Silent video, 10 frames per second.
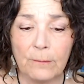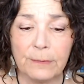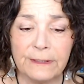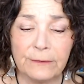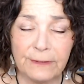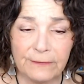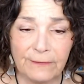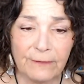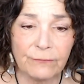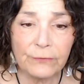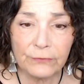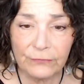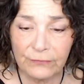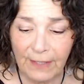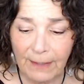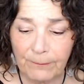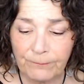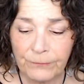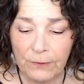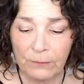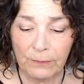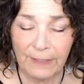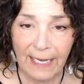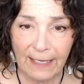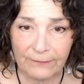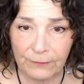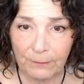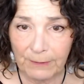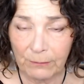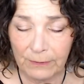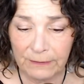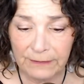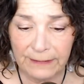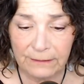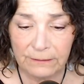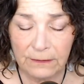But there is that first step where you have to be willing.